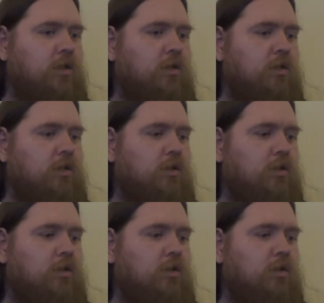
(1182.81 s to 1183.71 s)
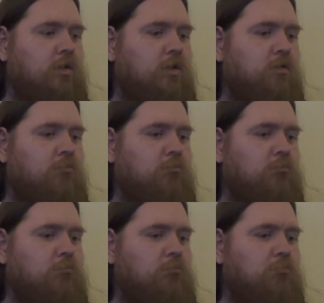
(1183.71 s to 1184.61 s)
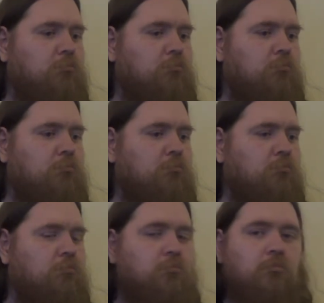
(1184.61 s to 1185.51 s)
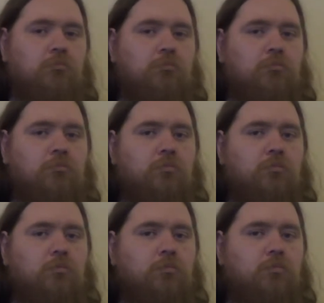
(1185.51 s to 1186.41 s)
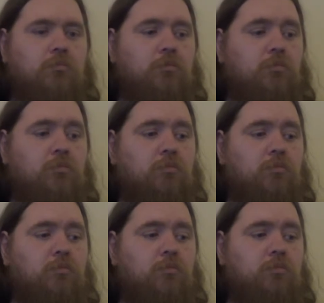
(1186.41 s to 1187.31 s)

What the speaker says: [no speech]